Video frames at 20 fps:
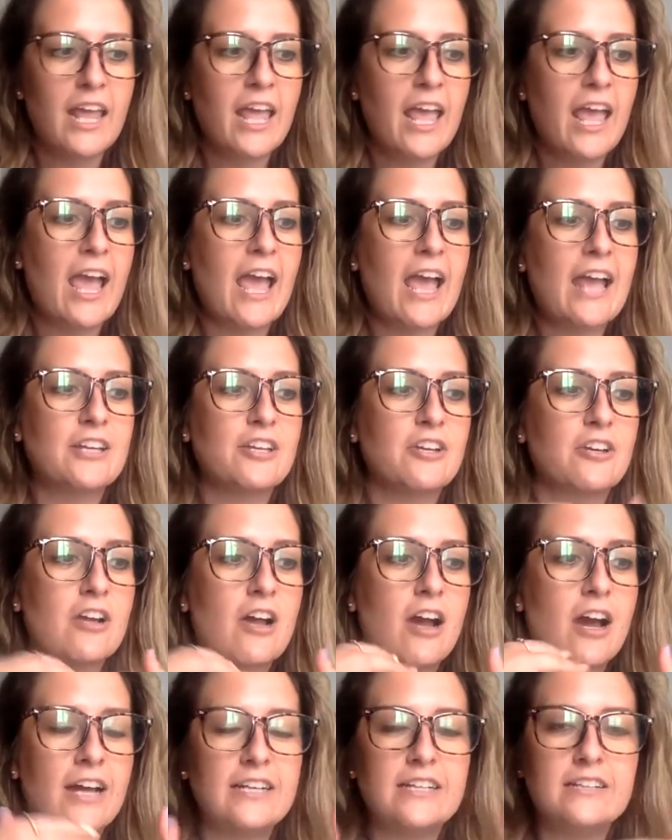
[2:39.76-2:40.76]
and you're
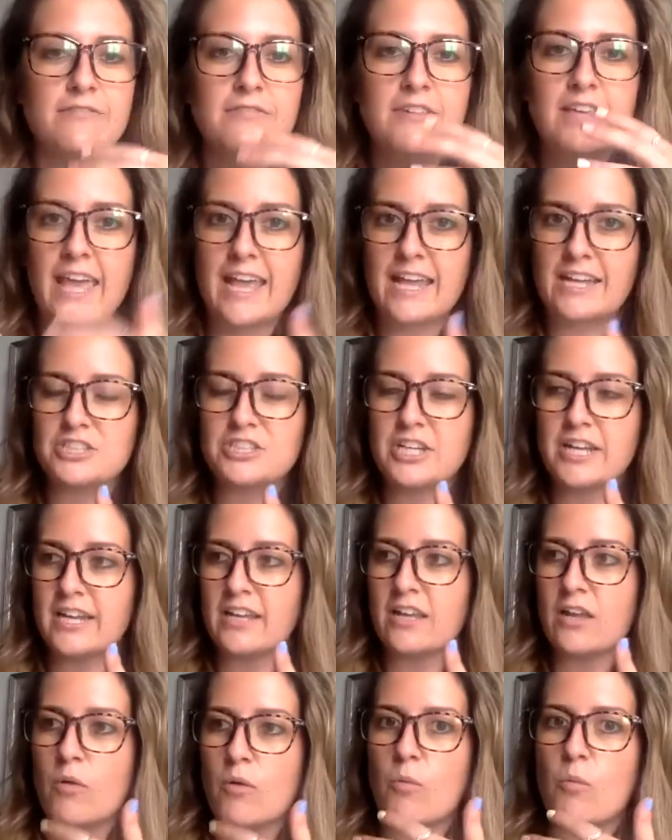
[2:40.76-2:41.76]
kind of
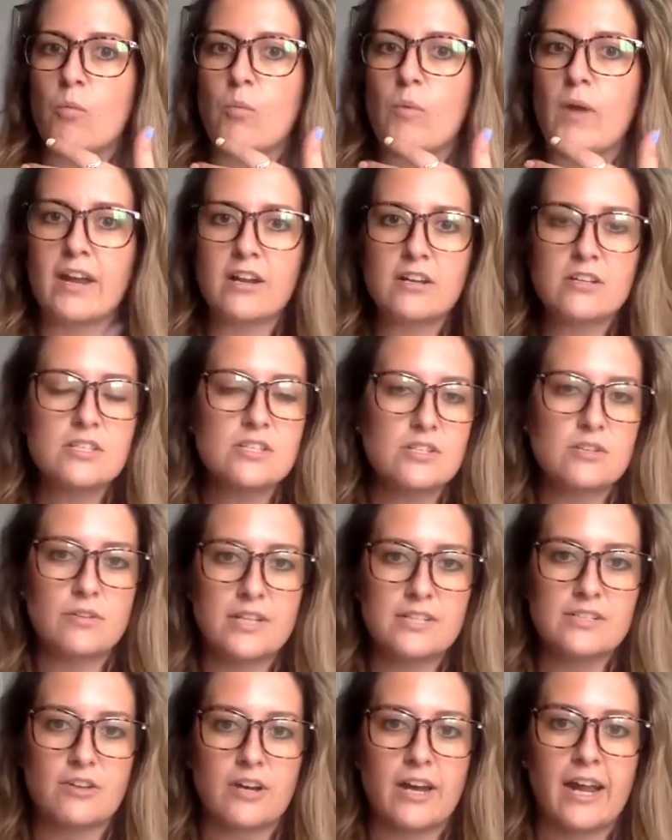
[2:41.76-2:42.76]
gauging where
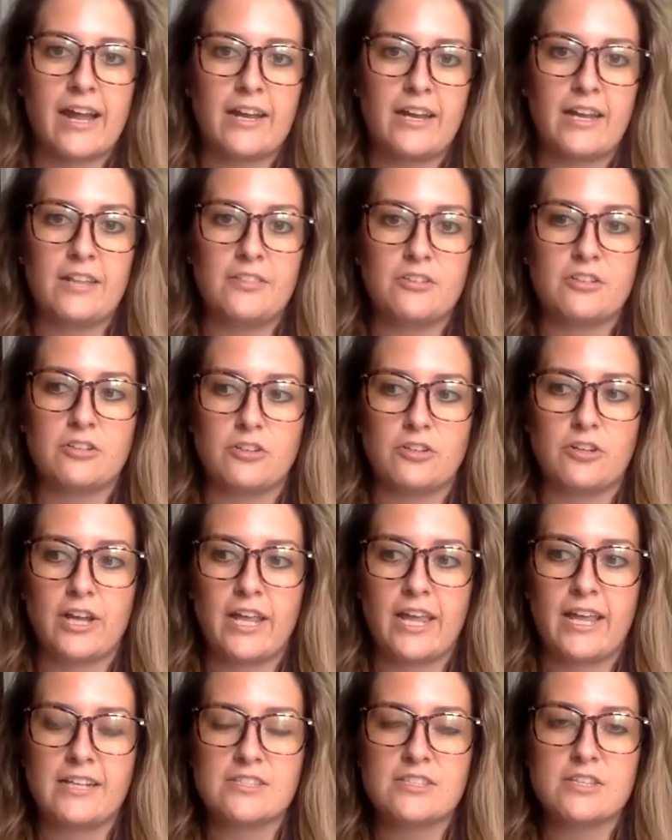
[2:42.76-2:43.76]
students are at in their
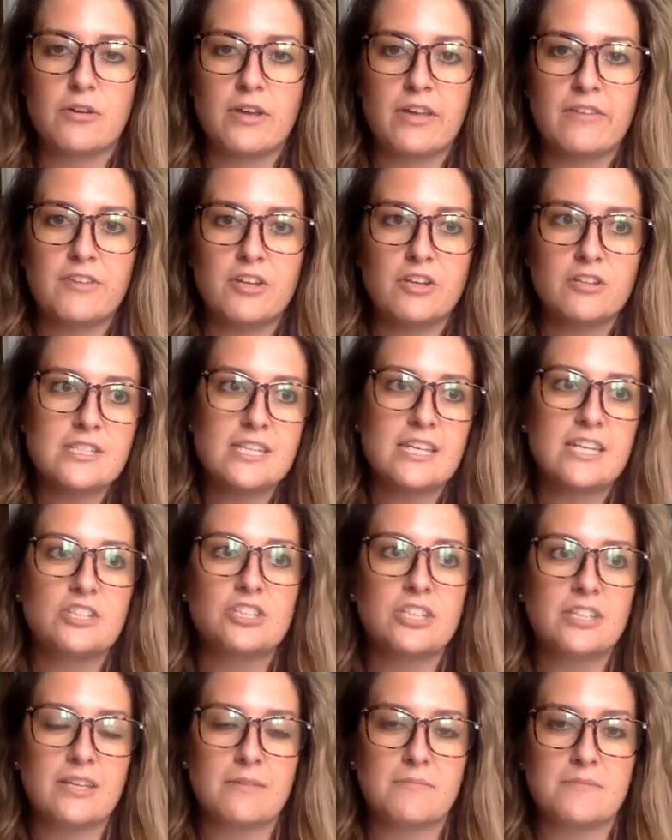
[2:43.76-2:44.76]
learning. So if you're
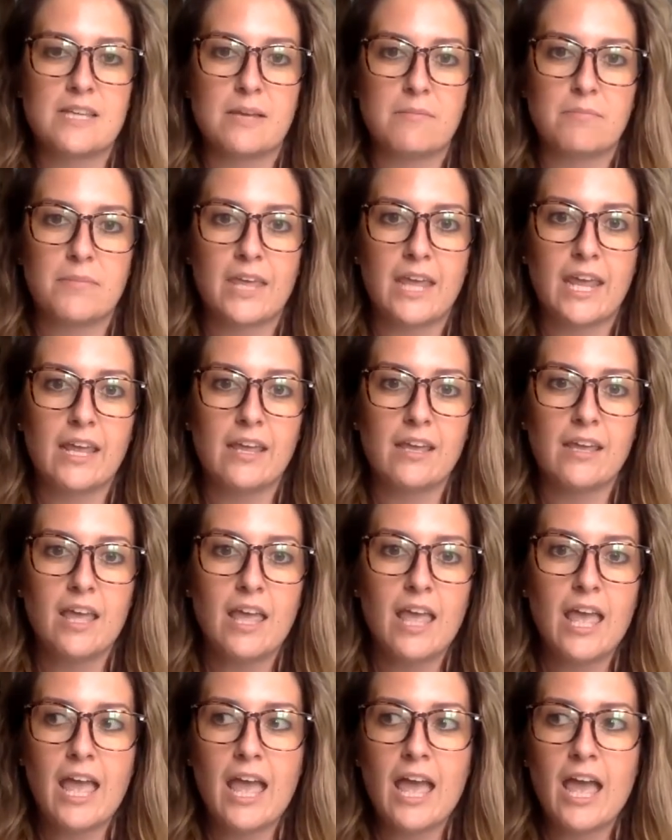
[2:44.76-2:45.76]
teaching them something,
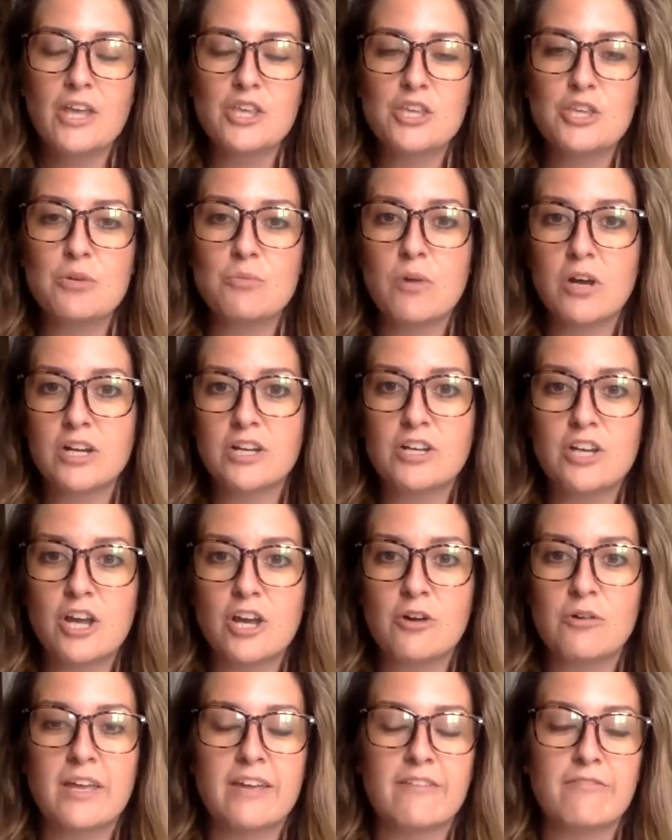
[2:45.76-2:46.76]
you want to
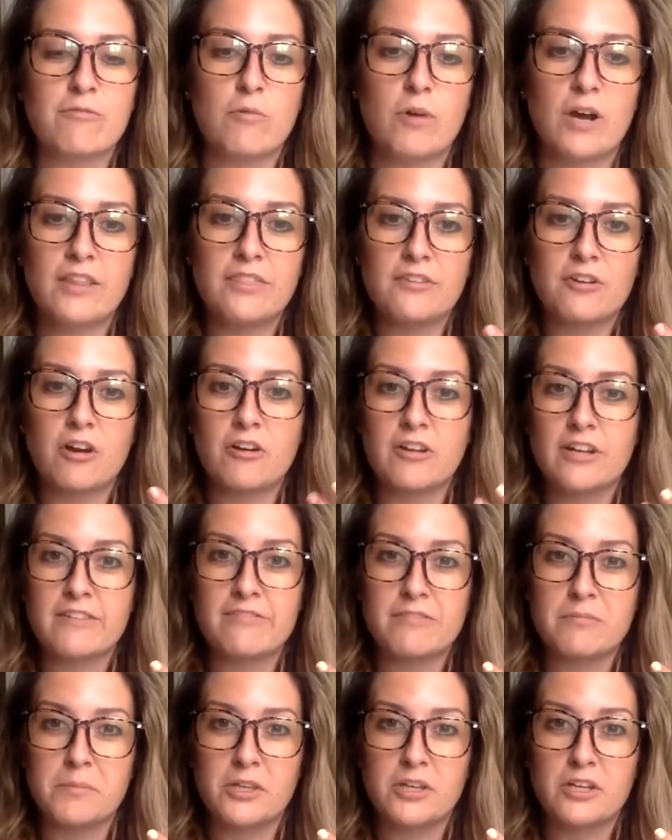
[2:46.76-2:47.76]
know if, one, they're already
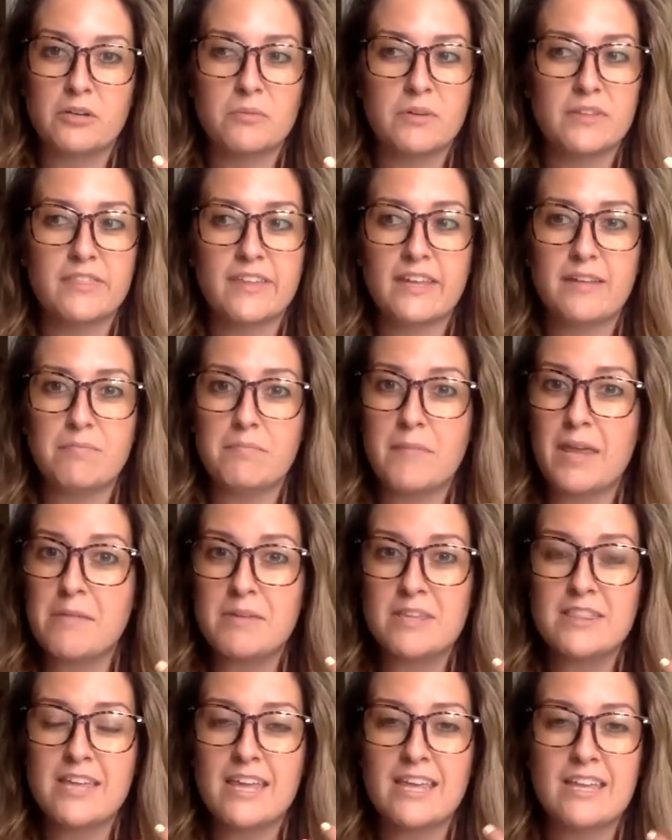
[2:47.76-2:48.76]
familiar with it.
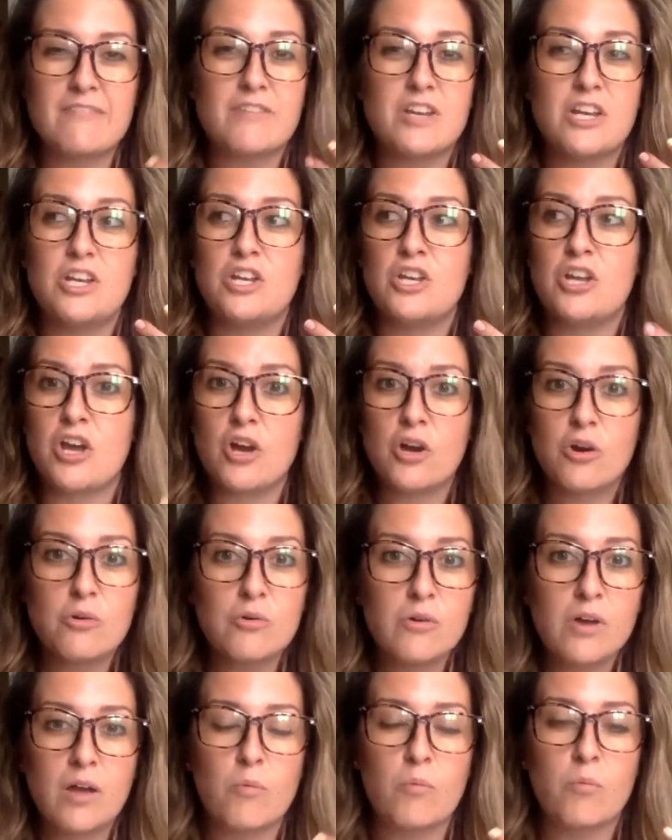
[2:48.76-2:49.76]
Maybe they even
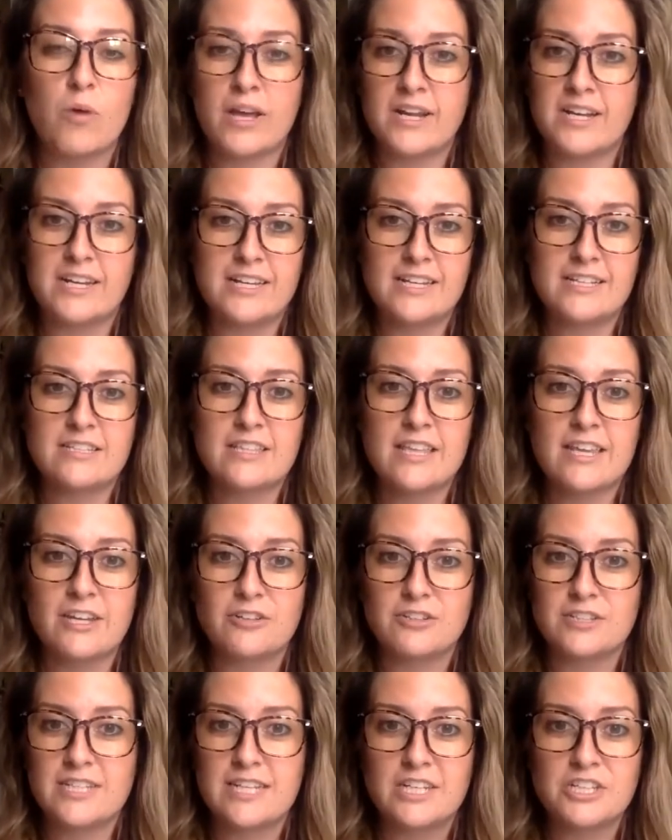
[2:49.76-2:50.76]
know what it is that
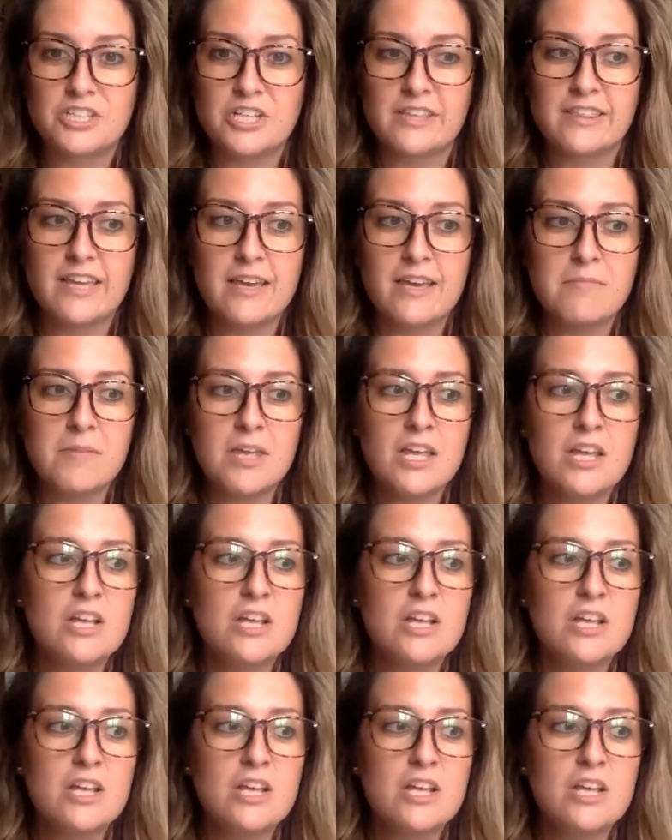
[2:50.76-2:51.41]
you're teaching them.